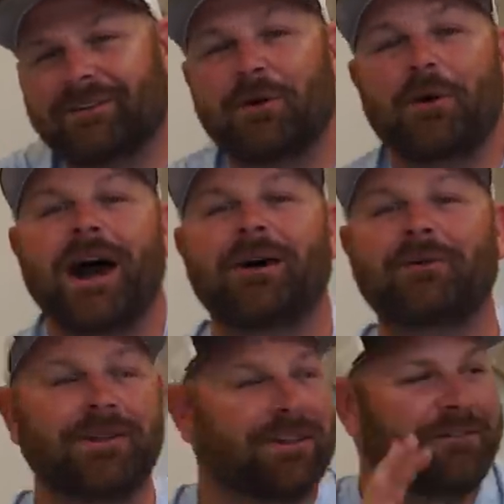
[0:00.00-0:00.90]

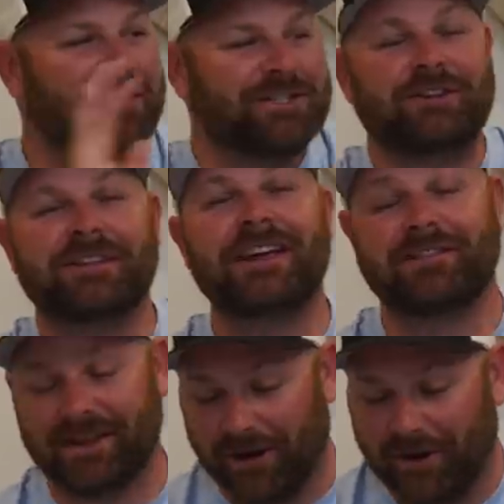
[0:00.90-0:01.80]
the fish that are there
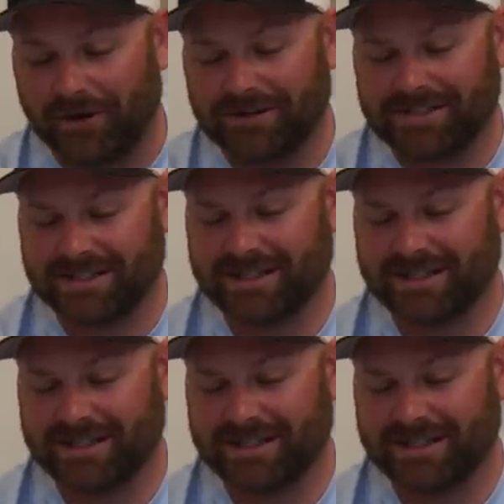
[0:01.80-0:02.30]
that aren't